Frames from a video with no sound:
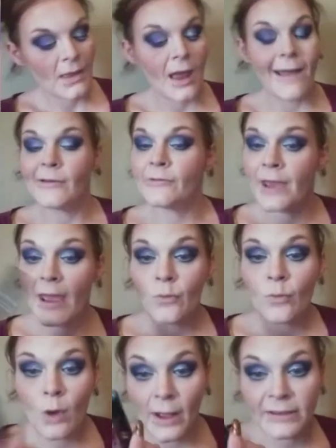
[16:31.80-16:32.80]
I only
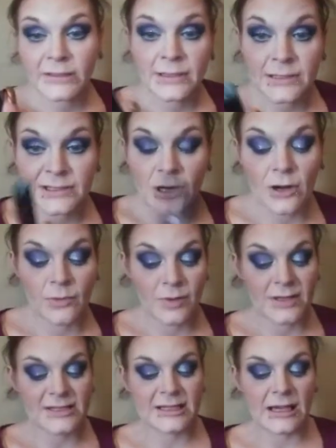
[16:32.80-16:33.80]
had one, started
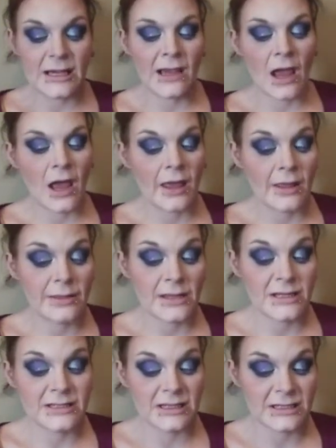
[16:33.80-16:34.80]
with a C, and
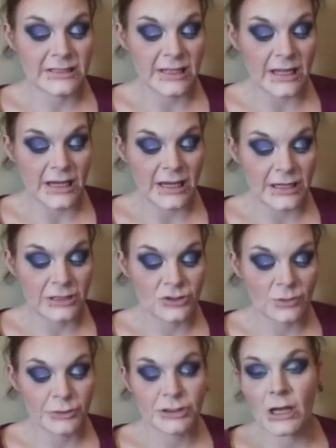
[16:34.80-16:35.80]
this is the
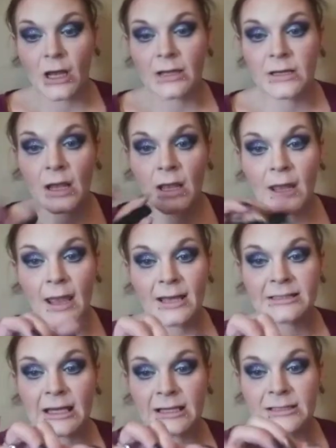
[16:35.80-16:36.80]
Triple Shot
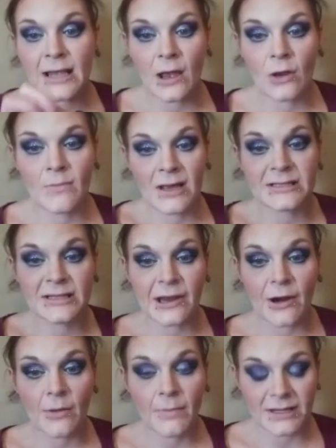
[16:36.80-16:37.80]
XXL
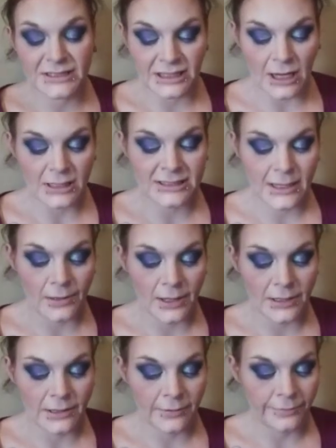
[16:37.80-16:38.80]
Mascara by Ciate
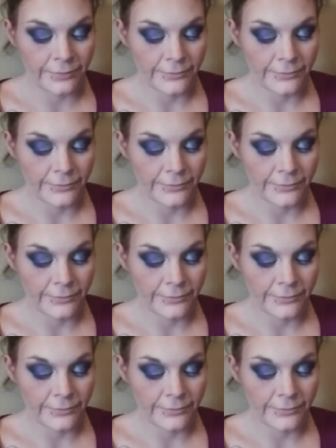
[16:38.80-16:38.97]
London.